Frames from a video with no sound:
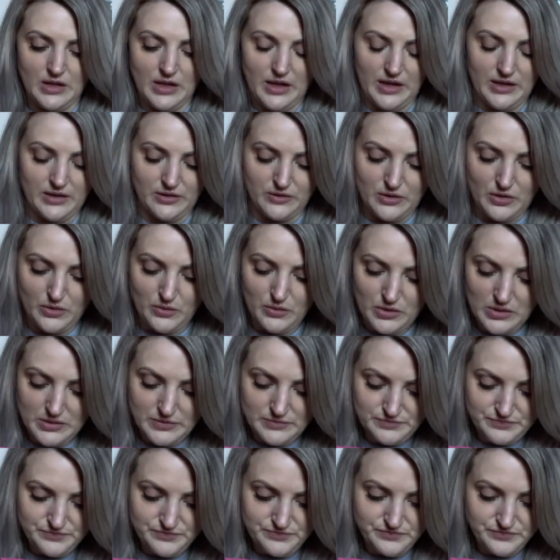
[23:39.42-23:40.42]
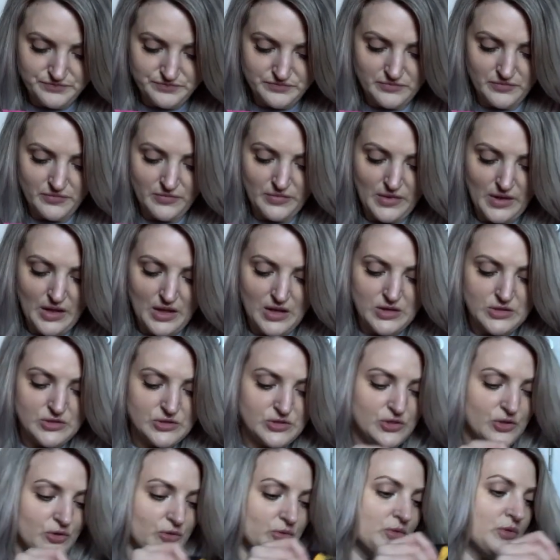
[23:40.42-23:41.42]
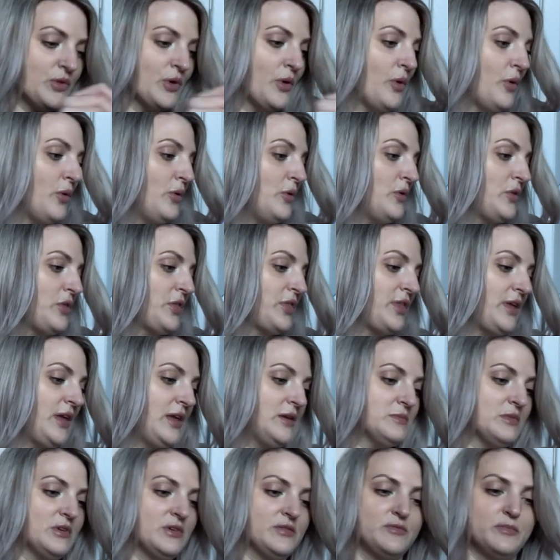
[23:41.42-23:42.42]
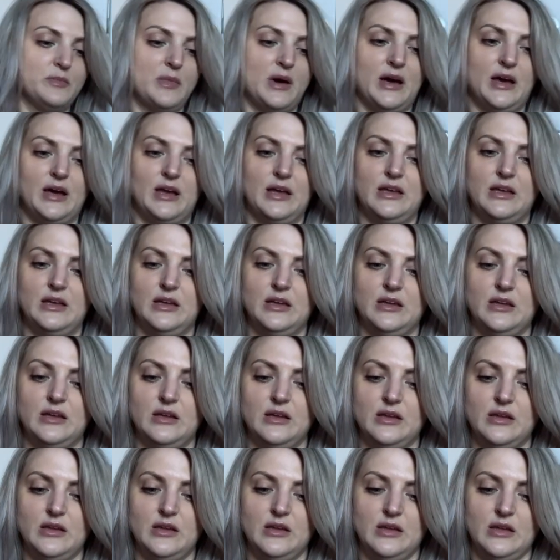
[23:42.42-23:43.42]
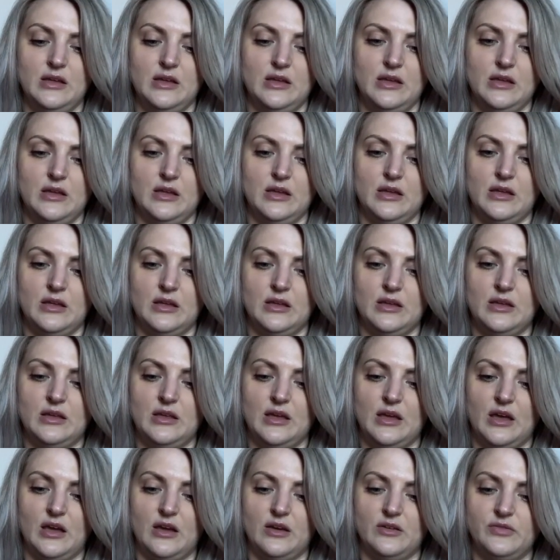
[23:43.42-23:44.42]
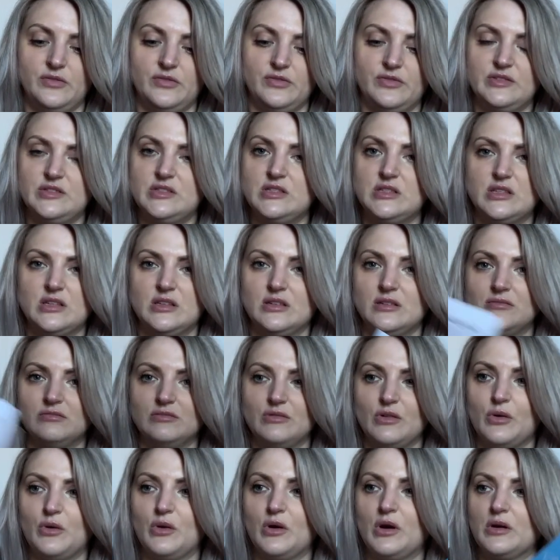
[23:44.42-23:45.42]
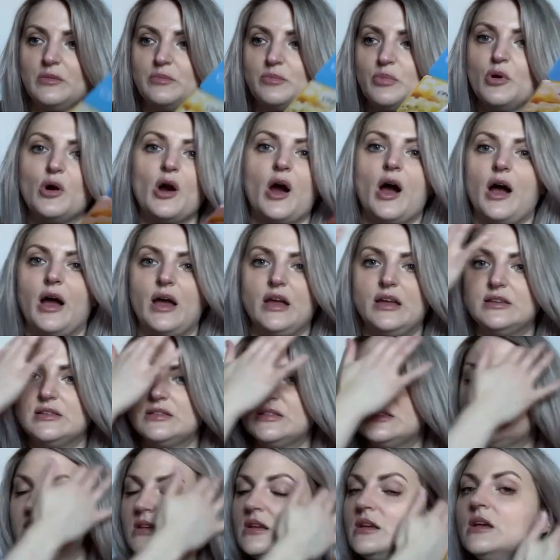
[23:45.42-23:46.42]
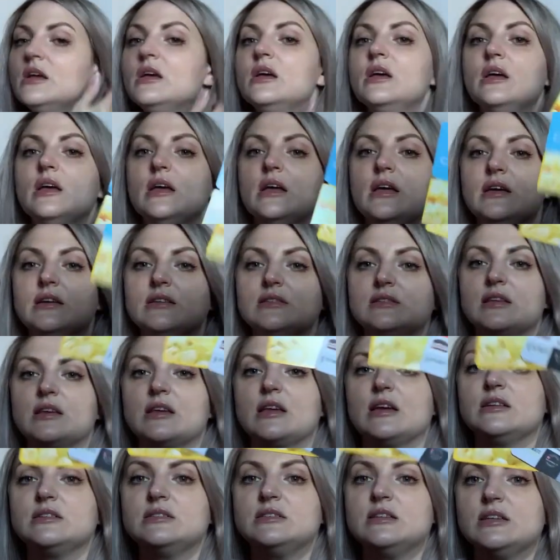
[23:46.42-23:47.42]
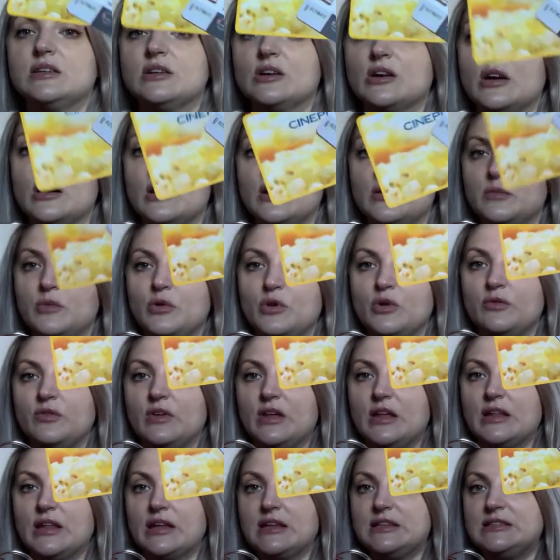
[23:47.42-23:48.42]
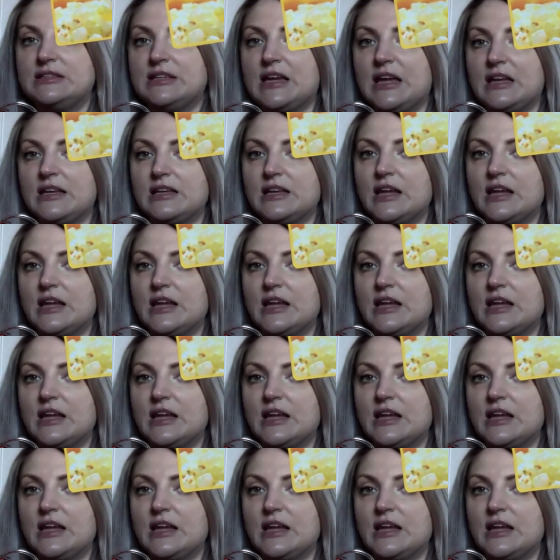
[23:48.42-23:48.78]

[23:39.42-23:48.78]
don't know. So the whole theme of my gift or prize is like dinner and a movie, like date